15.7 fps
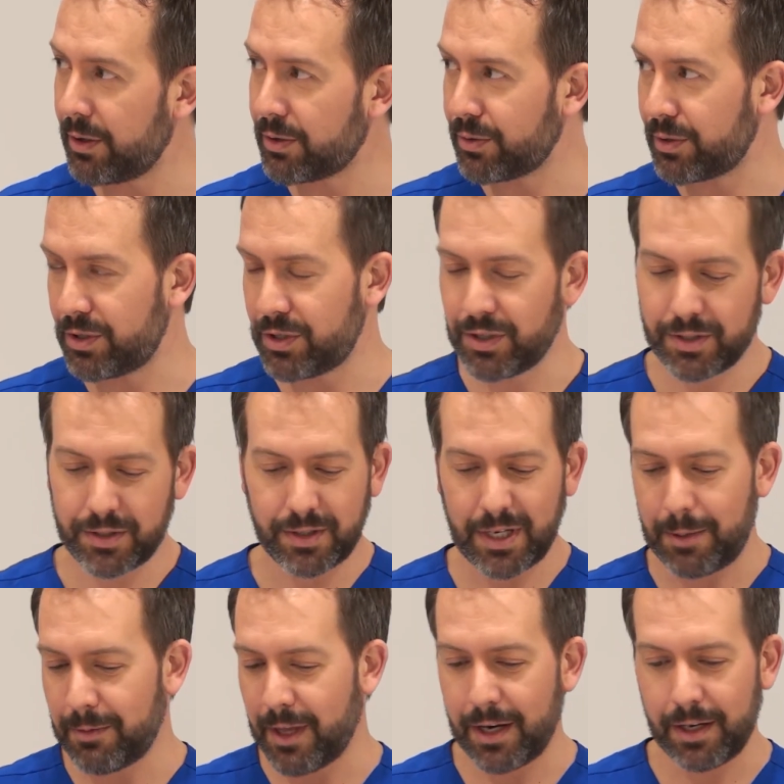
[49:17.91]
or did you just
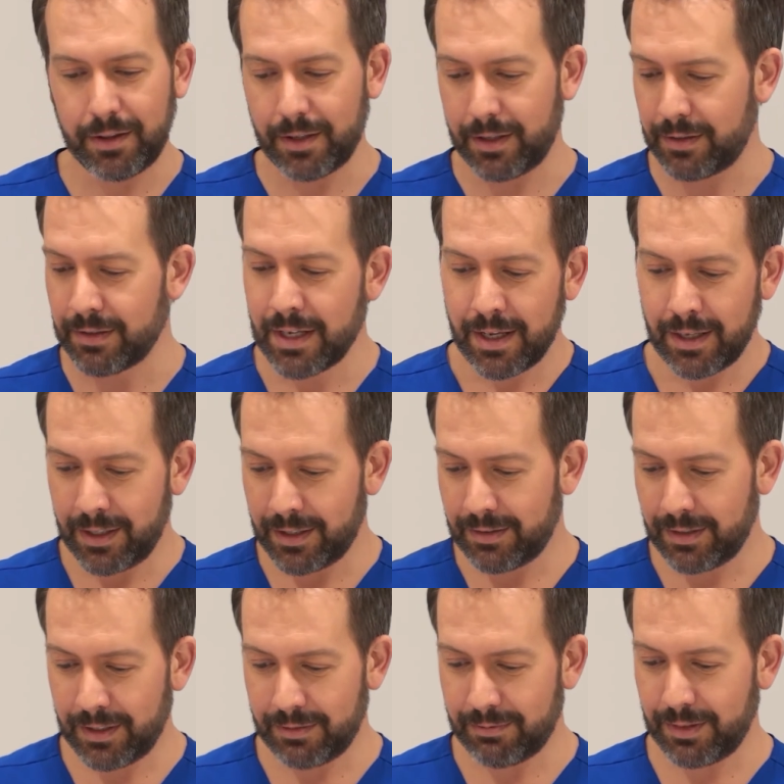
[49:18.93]
keep that
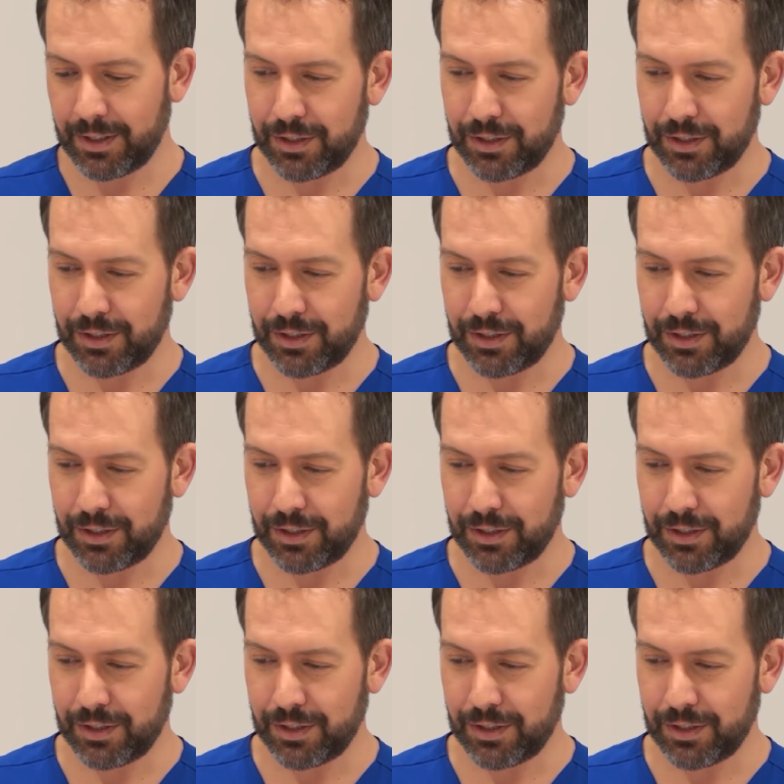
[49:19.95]
in